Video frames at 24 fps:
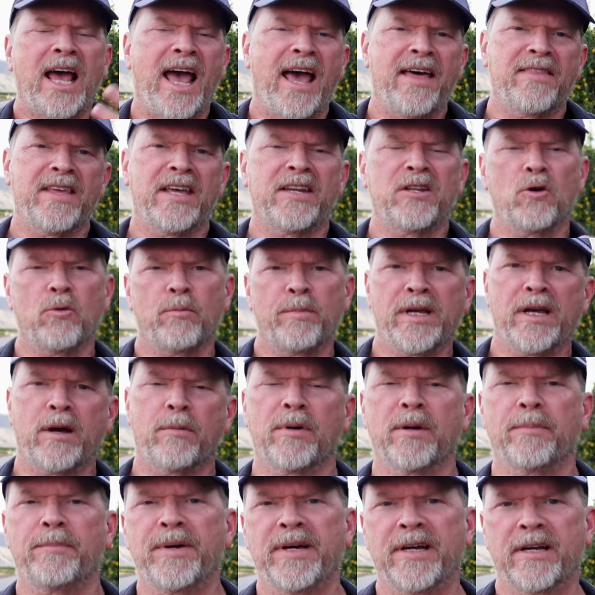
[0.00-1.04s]
and then you'd be
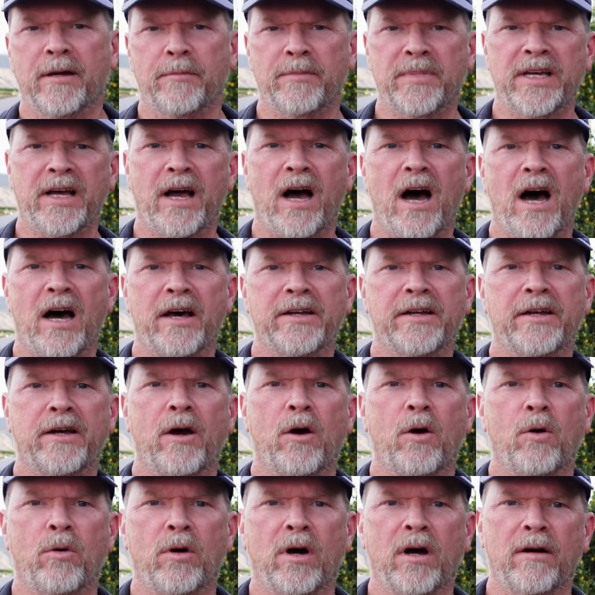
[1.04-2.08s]
able to pick up the
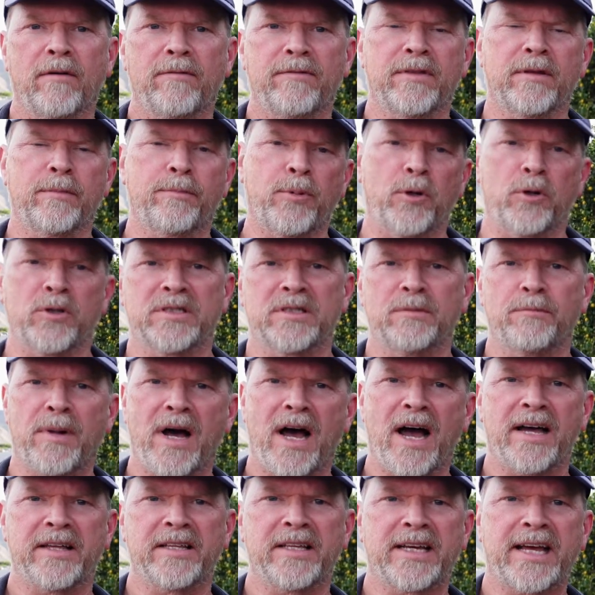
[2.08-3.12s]
audio of the person
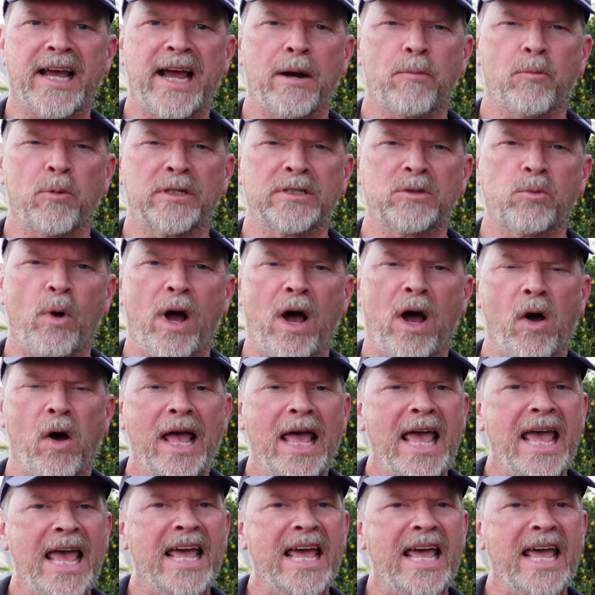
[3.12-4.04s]
behind the camera as well.